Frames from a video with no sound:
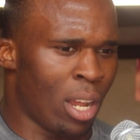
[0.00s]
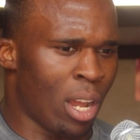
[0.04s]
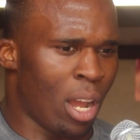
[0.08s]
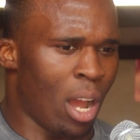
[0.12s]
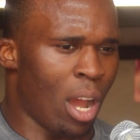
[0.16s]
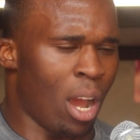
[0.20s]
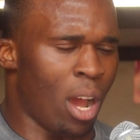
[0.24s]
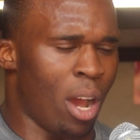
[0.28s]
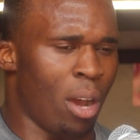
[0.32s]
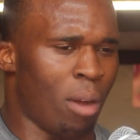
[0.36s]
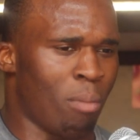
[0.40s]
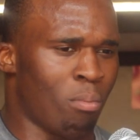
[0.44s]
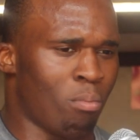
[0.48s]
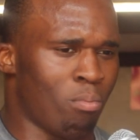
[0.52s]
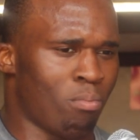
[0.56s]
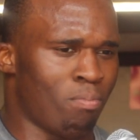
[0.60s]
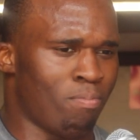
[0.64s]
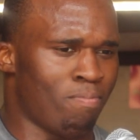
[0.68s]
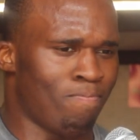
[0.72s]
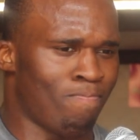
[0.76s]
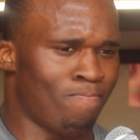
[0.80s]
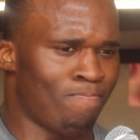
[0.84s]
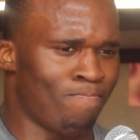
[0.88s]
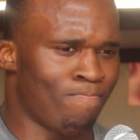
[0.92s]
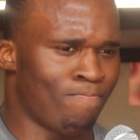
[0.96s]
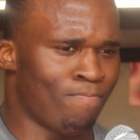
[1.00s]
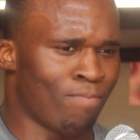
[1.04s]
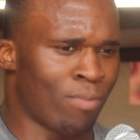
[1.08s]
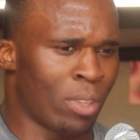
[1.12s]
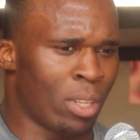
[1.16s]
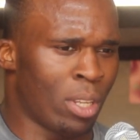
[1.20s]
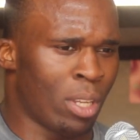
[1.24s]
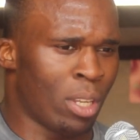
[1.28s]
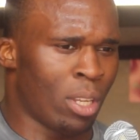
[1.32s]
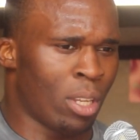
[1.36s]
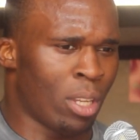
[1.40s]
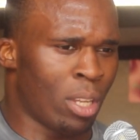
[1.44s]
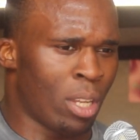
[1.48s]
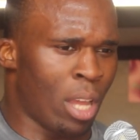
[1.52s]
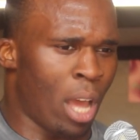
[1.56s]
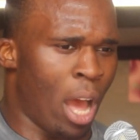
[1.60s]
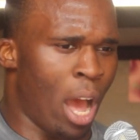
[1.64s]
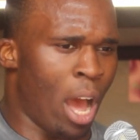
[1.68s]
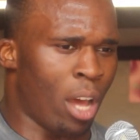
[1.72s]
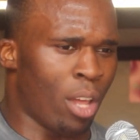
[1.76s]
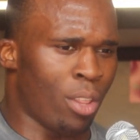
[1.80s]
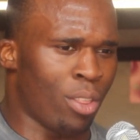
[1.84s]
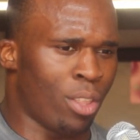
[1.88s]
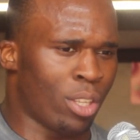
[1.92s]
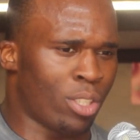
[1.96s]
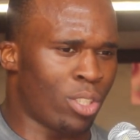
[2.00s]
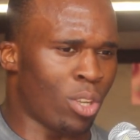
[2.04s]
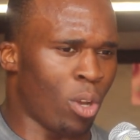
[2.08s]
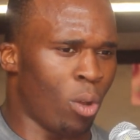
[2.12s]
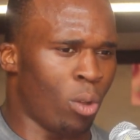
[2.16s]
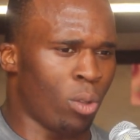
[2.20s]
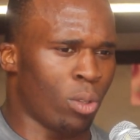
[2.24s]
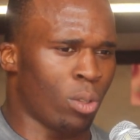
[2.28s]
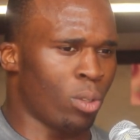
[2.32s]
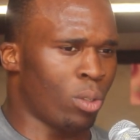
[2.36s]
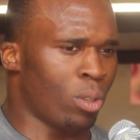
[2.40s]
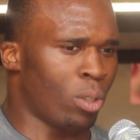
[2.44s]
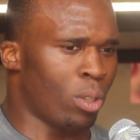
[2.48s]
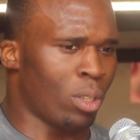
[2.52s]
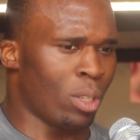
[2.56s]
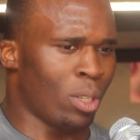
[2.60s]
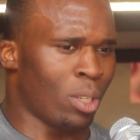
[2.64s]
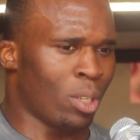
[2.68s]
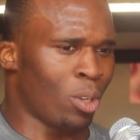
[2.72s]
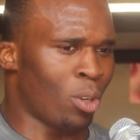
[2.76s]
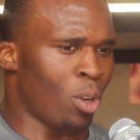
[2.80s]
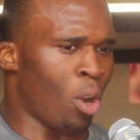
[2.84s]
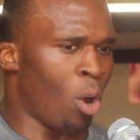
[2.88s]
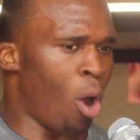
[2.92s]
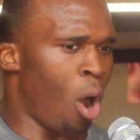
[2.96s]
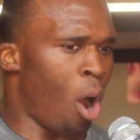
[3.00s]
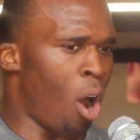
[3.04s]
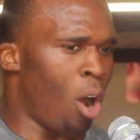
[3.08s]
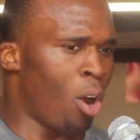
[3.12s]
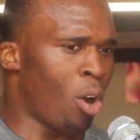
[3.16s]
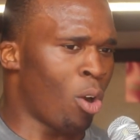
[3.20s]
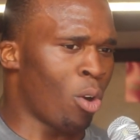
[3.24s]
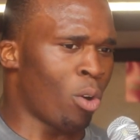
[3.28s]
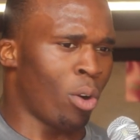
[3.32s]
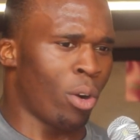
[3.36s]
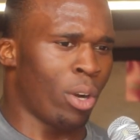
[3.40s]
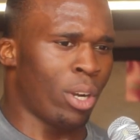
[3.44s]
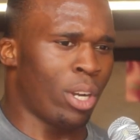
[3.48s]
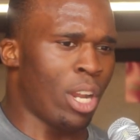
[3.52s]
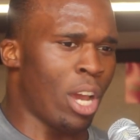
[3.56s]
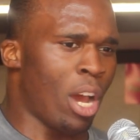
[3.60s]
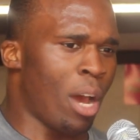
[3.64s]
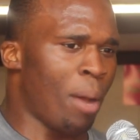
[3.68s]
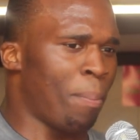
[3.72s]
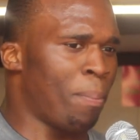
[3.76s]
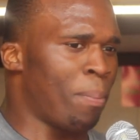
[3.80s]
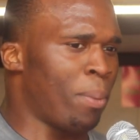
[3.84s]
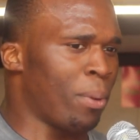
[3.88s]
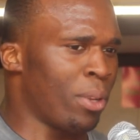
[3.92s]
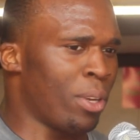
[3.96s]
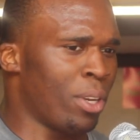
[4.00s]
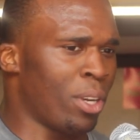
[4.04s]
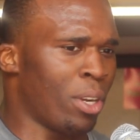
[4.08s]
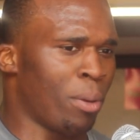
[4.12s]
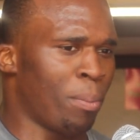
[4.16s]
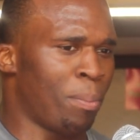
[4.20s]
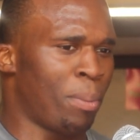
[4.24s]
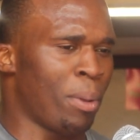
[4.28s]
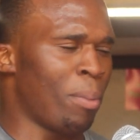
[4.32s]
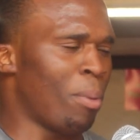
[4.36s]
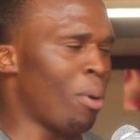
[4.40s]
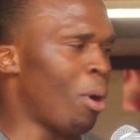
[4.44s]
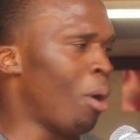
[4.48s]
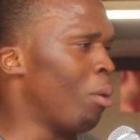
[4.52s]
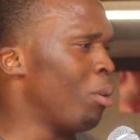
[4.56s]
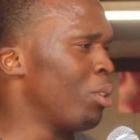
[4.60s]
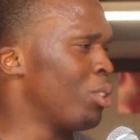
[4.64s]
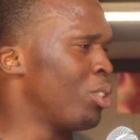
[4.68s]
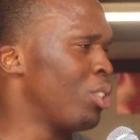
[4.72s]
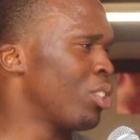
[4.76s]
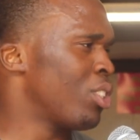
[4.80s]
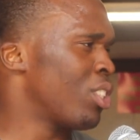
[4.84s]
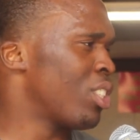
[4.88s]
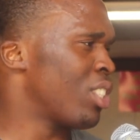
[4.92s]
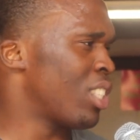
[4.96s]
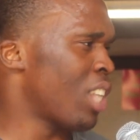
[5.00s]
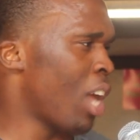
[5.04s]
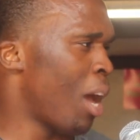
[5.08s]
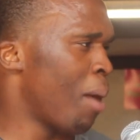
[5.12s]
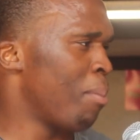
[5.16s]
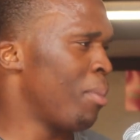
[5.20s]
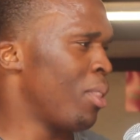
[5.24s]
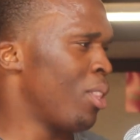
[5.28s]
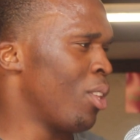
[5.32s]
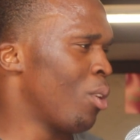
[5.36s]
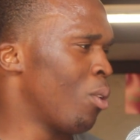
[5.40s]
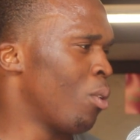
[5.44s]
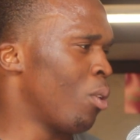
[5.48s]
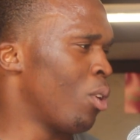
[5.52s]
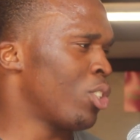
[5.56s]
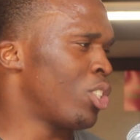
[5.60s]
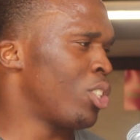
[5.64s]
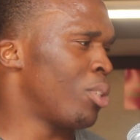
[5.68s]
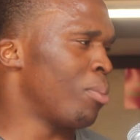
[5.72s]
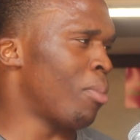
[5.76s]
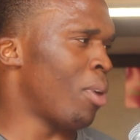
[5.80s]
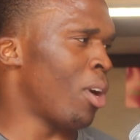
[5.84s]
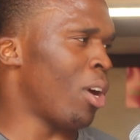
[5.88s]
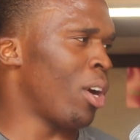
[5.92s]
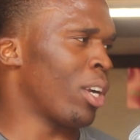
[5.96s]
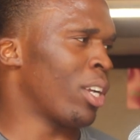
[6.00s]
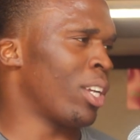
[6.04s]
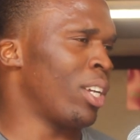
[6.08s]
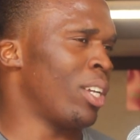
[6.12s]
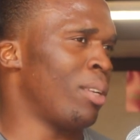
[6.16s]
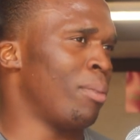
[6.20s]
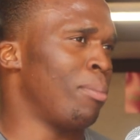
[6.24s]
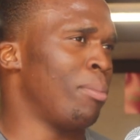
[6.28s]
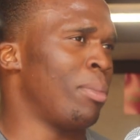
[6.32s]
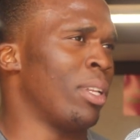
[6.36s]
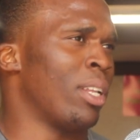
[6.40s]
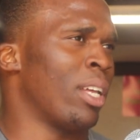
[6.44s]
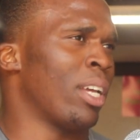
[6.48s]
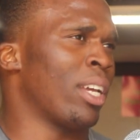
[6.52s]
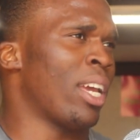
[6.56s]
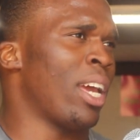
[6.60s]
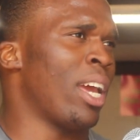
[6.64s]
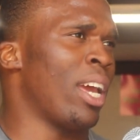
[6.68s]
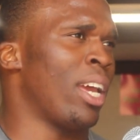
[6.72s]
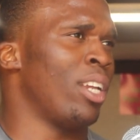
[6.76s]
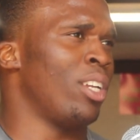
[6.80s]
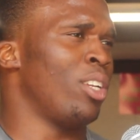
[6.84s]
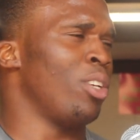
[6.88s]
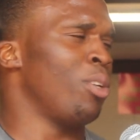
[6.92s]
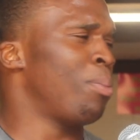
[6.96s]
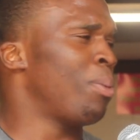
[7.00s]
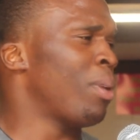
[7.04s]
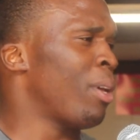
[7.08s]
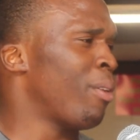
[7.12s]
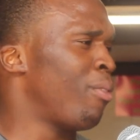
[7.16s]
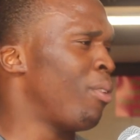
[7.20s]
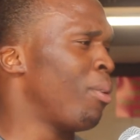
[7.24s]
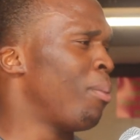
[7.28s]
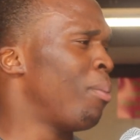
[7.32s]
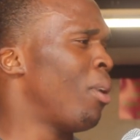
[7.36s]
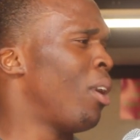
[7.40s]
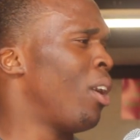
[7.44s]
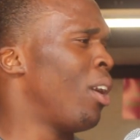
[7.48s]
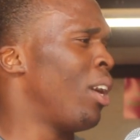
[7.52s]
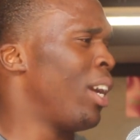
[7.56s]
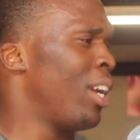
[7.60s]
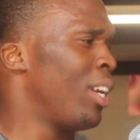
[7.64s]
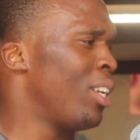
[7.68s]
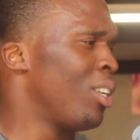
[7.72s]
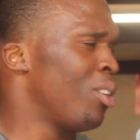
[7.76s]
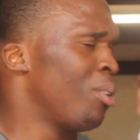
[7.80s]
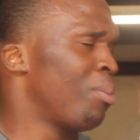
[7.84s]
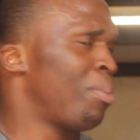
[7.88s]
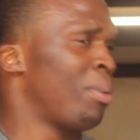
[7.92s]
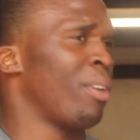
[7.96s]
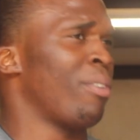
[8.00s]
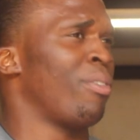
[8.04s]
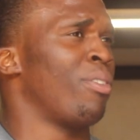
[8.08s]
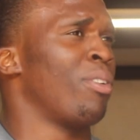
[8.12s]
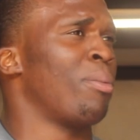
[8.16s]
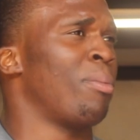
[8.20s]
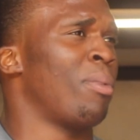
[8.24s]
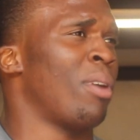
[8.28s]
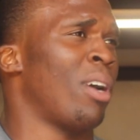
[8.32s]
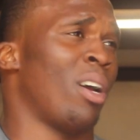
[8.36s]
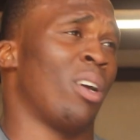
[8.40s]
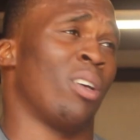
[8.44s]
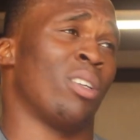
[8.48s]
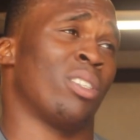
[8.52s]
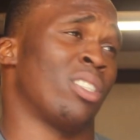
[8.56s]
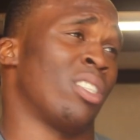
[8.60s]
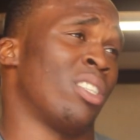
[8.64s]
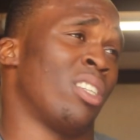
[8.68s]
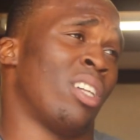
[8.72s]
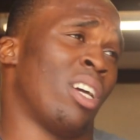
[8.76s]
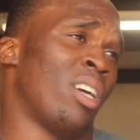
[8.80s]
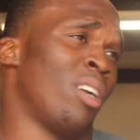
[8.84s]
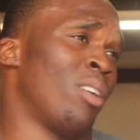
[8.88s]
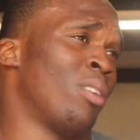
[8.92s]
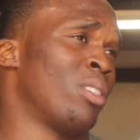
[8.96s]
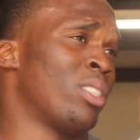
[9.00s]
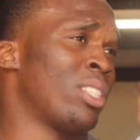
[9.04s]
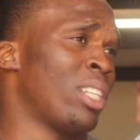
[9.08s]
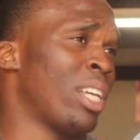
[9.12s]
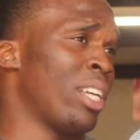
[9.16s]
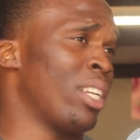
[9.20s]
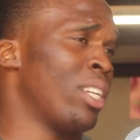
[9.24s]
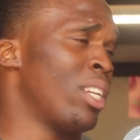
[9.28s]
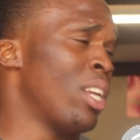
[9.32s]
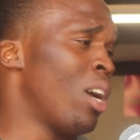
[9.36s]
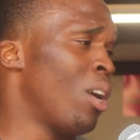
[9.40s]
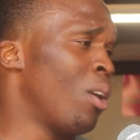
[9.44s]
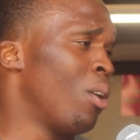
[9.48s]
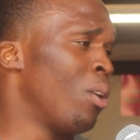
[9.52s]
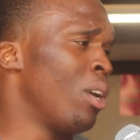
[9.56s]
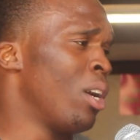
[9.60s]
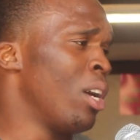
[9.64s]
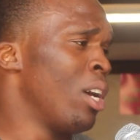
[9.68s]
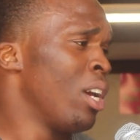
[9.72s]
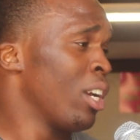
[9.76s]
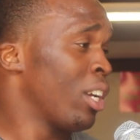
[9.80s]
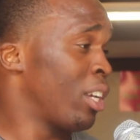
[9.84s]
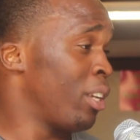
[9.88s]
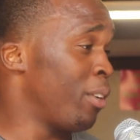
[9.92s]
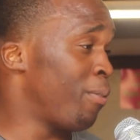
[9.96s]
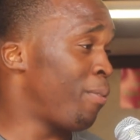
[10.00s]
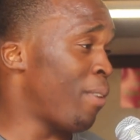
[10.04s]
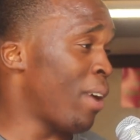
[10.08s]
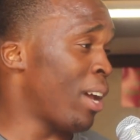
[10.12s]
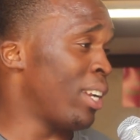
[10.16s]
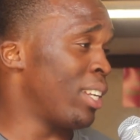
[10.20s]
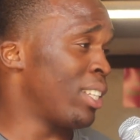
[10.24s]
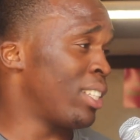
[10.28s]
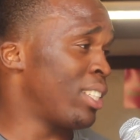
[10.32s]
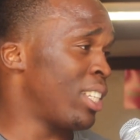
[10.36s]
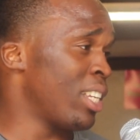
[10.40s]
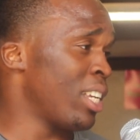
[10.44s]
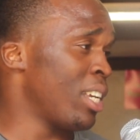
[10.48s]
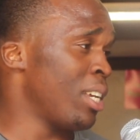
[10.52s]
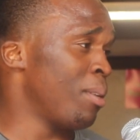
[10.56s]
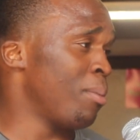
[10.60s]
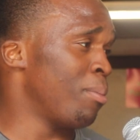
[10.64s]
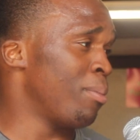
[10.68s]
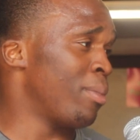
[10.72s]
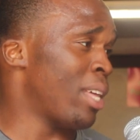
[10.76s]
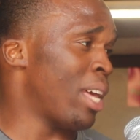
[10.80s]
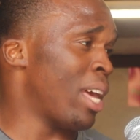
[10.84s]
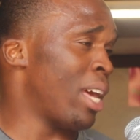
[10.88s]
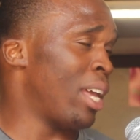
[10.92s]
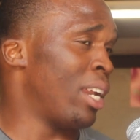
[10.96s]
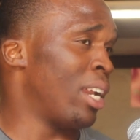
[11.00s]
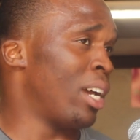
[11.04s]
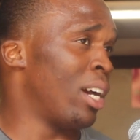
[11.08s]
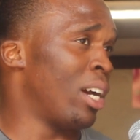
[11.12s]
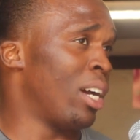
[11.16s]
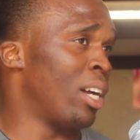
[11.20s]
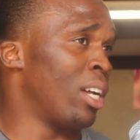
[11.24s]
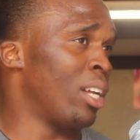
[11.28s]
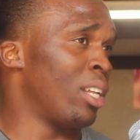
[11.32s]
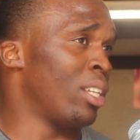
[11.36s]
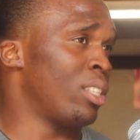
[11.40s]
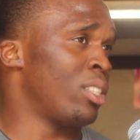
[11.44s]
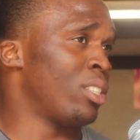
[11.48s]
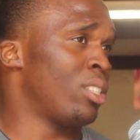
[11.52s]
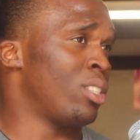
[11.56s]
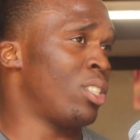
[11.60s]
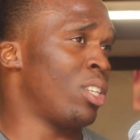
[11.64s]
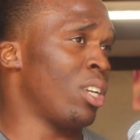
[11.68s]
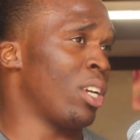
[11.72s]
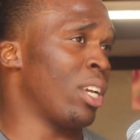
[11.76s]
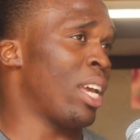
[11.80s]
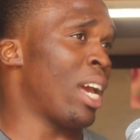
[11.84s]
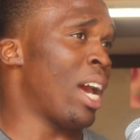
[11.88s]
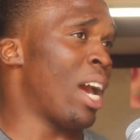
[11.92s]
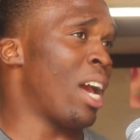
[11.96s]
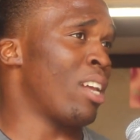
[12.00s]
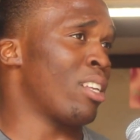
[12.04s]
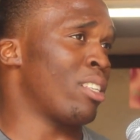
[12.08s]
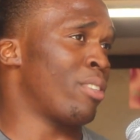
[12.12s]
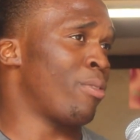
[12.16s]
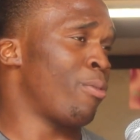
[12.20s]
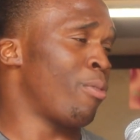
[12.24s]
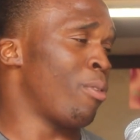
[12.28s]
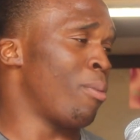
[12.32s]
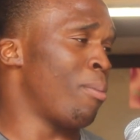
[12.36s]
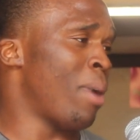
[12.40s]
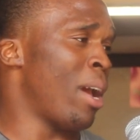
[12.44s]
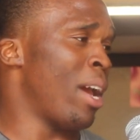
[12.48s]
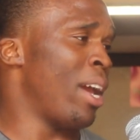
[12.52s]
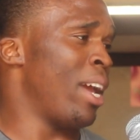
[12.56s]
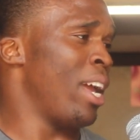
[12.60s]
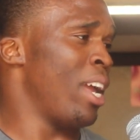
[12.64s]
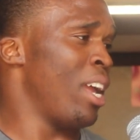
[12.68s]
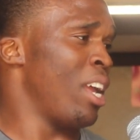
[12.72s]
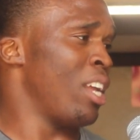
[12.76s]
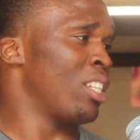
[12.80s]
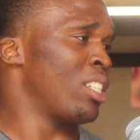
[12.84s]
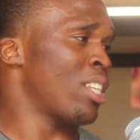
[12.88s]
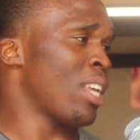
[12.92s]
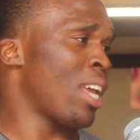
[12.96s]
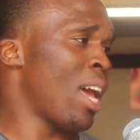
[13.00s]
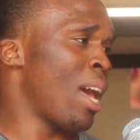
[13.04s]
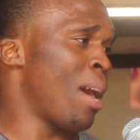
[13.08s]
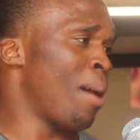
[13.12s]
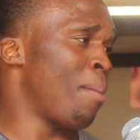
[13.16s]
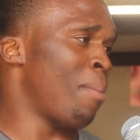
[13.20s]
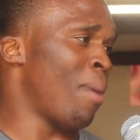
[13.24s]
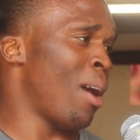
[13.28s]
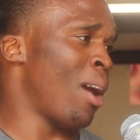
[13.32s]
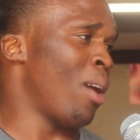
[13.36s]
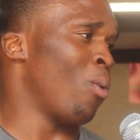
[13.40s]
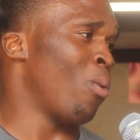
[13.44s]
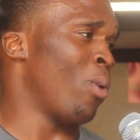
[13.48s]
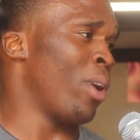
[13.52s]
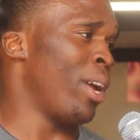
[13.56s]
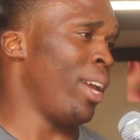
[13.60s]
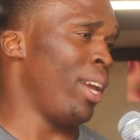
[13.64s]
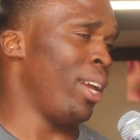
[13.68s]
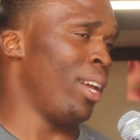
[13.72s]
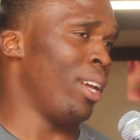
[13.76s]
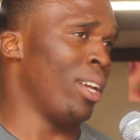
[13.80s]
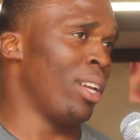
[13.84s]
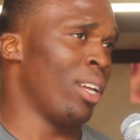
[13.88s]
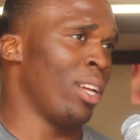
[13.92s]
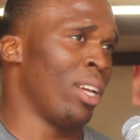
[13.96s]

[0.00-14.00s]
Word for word: Um, uh, this whole all growing up, you know, people always used to stop me in the grocery market and be like, "Hey, do you play football? Hey, do you play football?" I was, I was like, "No." Couldn't find a team that uh, took guys from my age at my weight.